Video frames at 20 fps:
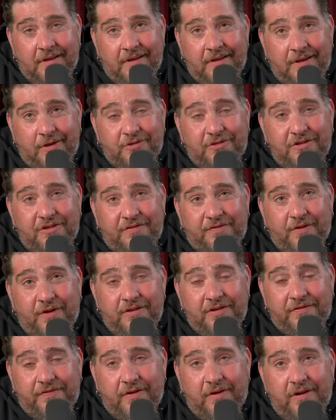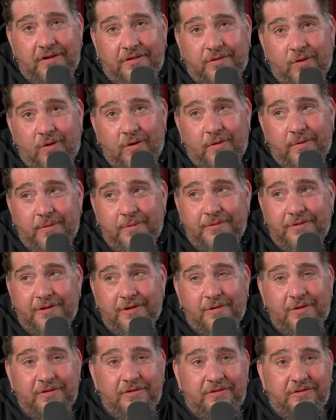He goes on this on this very tour we've been
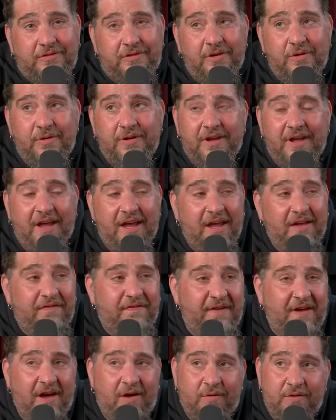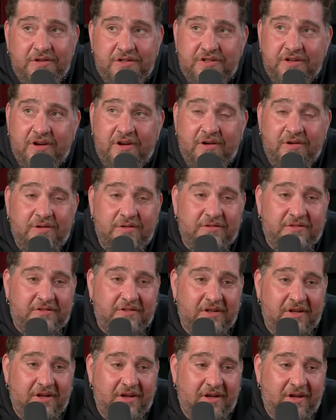doing two and a half hour shows.
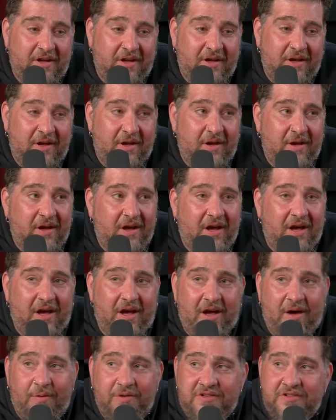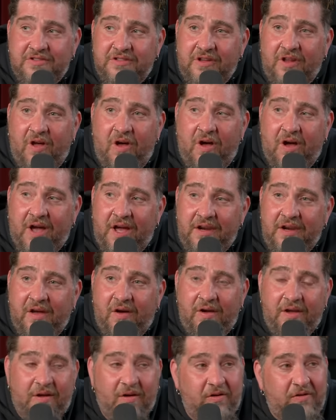Uh, which is long, I
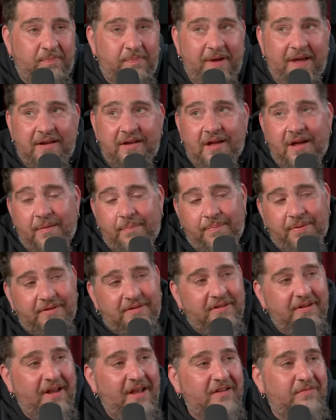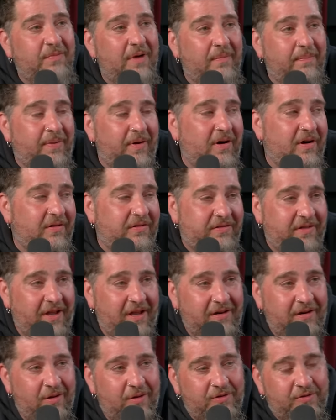know. He goes, and uh, but today's my birthday,
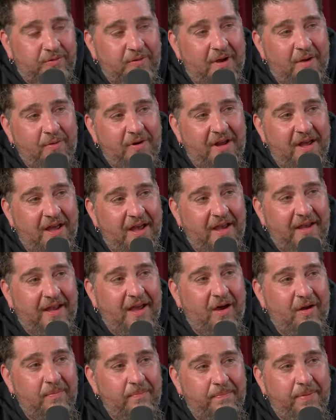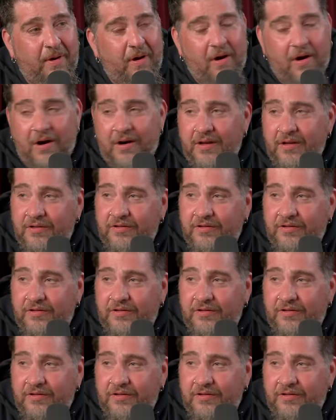you know, so I want to hang out and party.